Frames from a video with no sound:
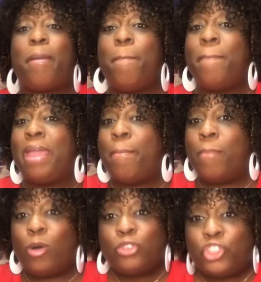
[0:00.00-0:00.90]

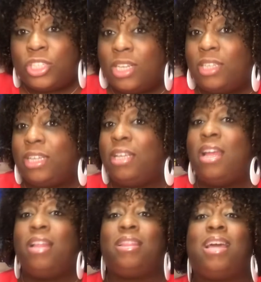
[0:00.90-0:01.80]
emotionally,
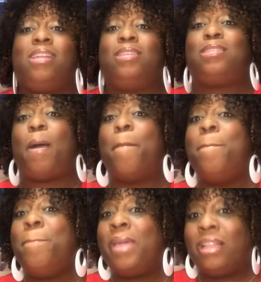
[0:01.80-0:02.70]
that is
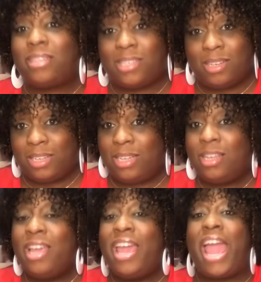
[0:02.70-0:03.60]
mentally.
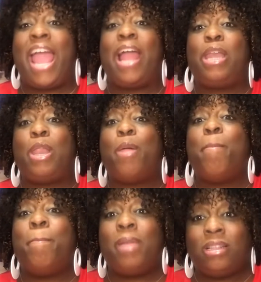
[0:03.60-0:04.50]
And
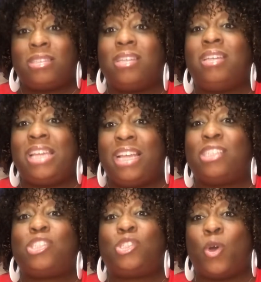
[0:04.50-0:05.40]
mentally is
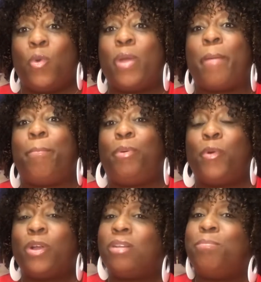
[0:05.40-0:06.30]
so
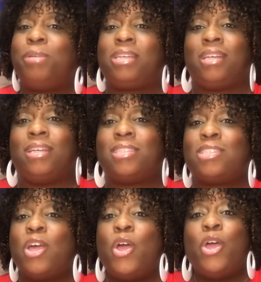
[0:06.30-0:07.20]
important, because
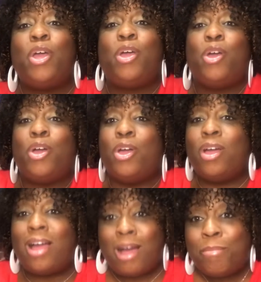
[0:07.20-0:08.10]

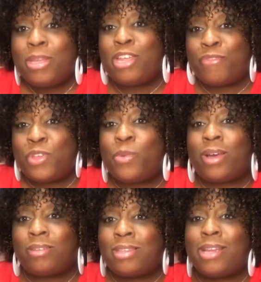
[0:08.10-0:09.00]
how many of you
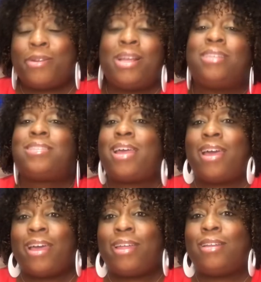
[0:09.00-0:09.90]
out there has
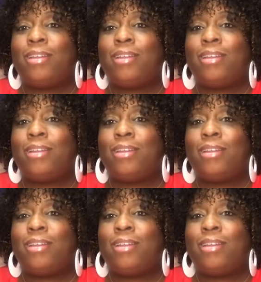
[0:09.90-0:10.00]
had